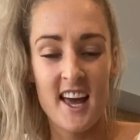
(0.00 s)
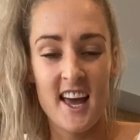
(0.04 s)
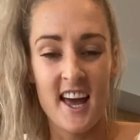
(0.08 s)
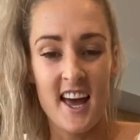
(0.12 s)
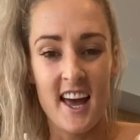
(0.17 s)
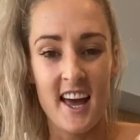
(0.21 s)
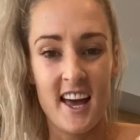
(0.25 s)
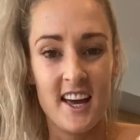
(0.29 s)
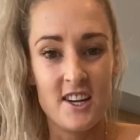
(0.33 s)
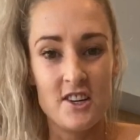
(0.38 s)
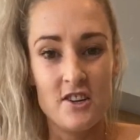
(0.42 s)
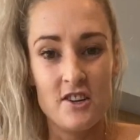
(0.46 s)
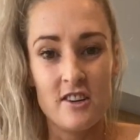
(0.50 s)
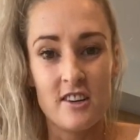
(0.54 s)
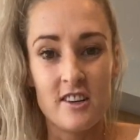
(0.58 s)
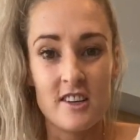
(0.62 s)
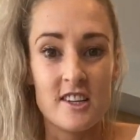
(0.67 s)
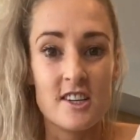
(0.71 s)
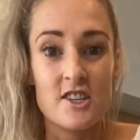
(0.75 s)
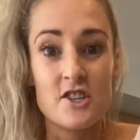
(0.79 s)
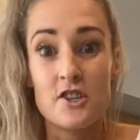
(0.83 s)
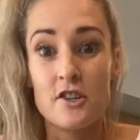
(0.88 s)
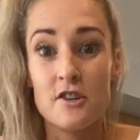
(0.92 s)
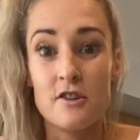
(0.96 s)
And you
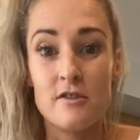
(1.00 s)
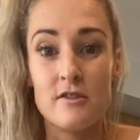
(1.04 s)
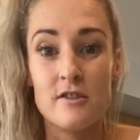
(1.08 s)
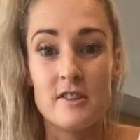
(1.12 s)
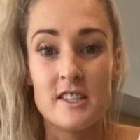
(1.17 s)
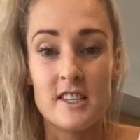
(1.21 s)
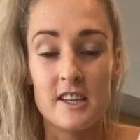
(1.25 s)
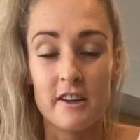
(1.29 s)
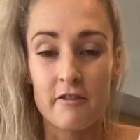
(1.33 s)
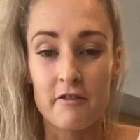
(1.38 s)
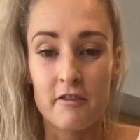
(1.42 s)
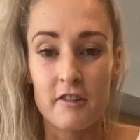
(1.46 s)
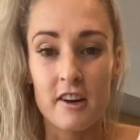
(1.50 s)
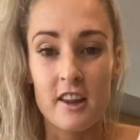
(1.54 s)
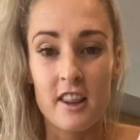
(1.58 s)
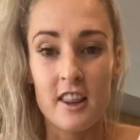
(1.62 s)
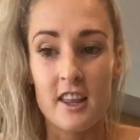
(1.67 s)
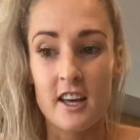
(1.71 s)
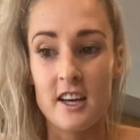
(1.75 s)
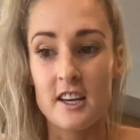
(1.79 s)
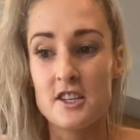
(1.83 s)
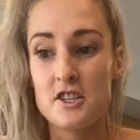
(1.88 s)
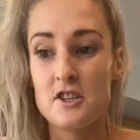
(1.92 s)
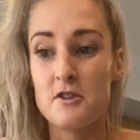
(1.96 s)
can choose different
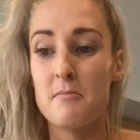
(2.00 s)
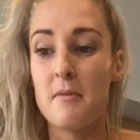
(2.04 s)
things you